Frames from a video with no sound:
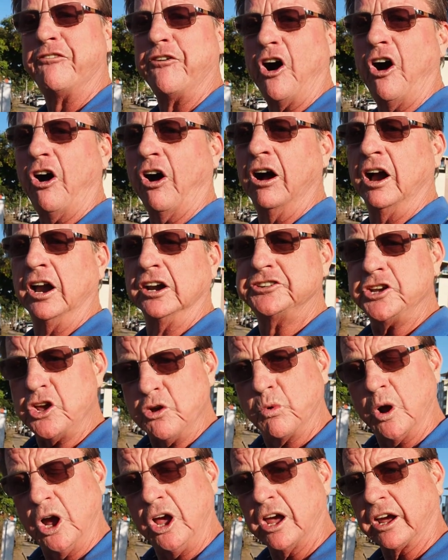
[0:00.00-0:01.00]
for? Do you
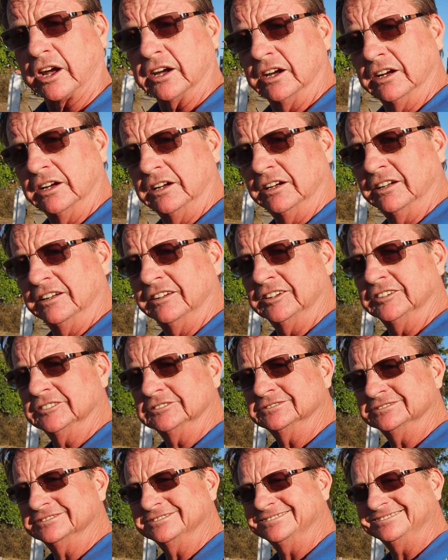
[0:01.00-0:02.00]
work?
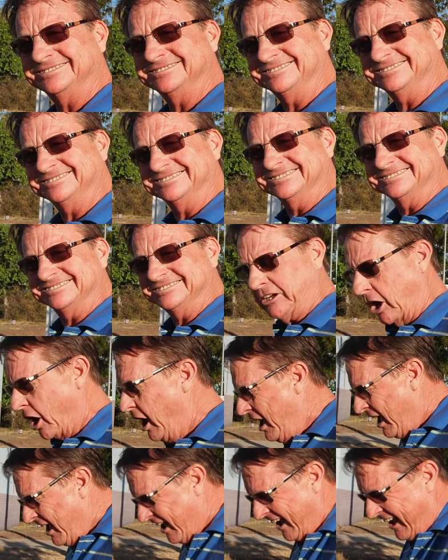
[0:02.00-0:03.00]
No, mate. I, I, I,
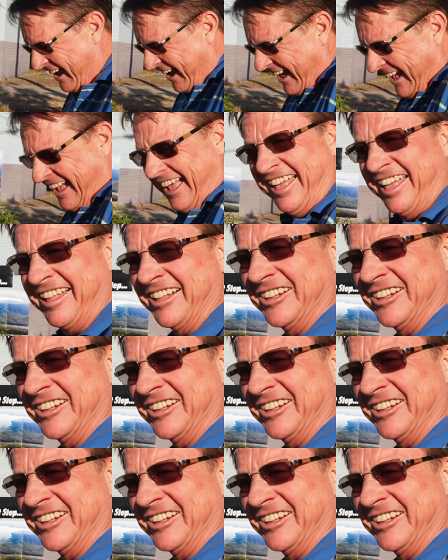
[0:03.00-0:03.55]
I live off the